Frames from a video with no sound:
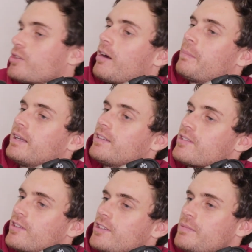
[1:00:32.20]
to our
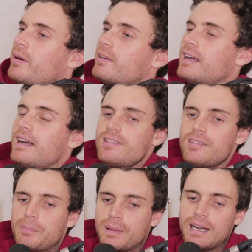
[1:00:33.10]
opinions on this
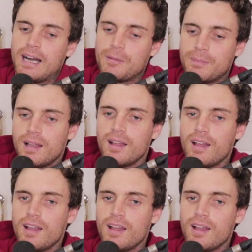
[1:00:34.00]
podcast, but I